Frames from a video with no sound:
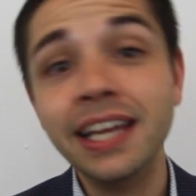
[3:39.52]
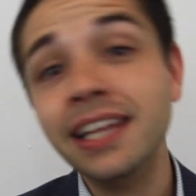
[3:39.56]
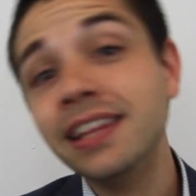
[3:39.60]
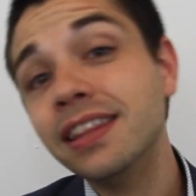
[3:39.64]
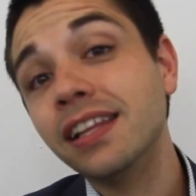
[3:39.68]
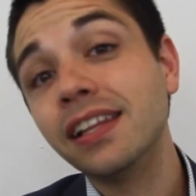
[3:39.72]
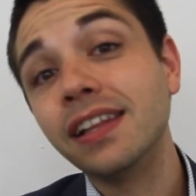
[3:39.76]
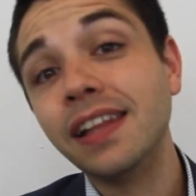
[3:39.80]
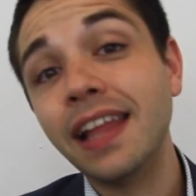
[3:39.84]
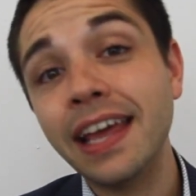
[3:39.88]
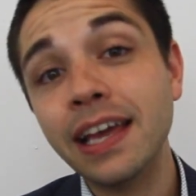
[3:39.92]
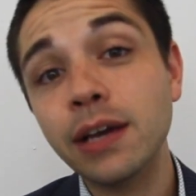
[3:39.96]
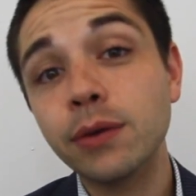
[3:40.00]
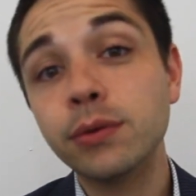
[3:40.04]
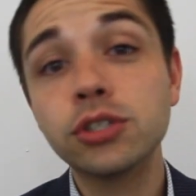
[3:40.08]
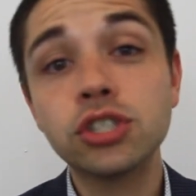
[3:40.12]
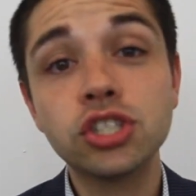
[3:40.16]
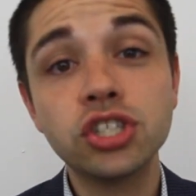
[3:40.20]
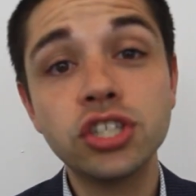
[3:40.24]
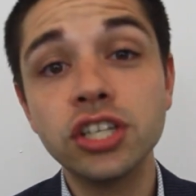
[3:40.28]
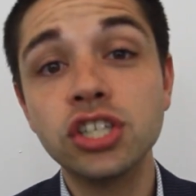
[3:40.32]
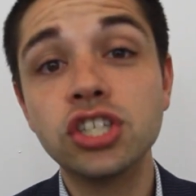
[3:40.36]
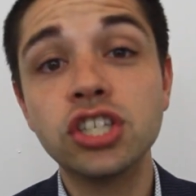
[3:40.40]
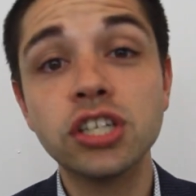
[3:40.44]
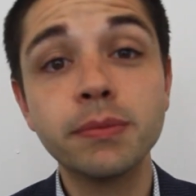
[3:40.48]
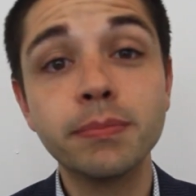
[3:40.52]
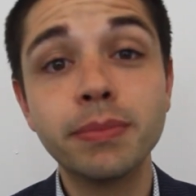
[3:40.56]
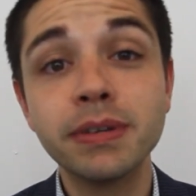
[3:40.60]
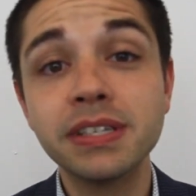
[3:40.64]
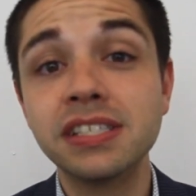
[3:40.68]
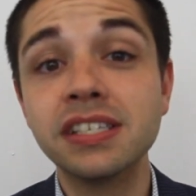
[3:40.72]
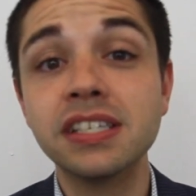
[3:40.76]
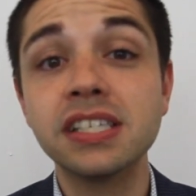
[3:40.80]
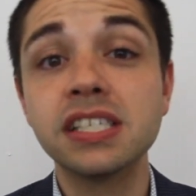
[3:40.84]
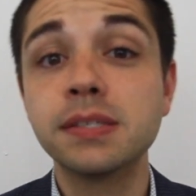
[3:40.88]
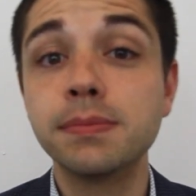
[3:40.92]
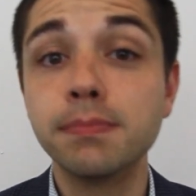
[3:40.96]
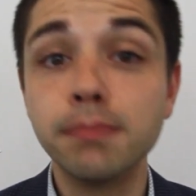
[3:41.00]
in the language teaching
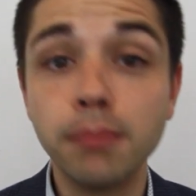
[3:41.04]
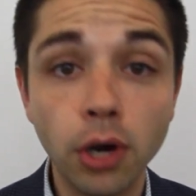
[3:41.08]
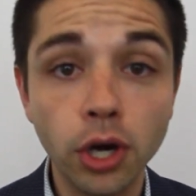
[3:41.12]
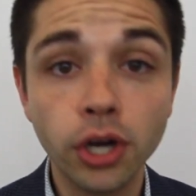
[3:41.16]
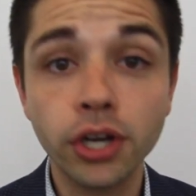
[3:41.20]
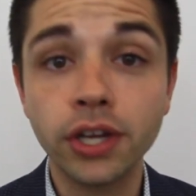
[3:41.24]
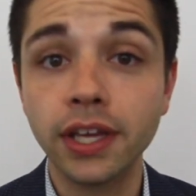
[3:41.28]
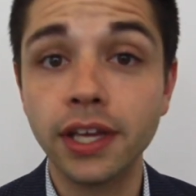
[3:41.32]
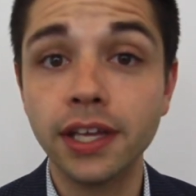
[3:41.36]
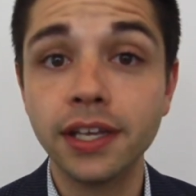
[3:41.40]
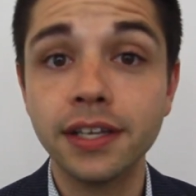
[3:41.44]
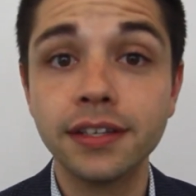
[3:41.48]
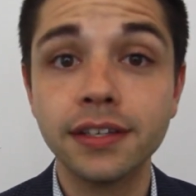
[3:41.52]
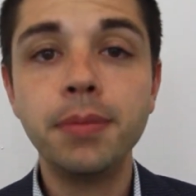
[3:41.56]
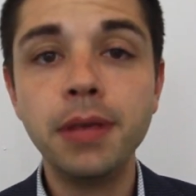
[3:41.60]
business market,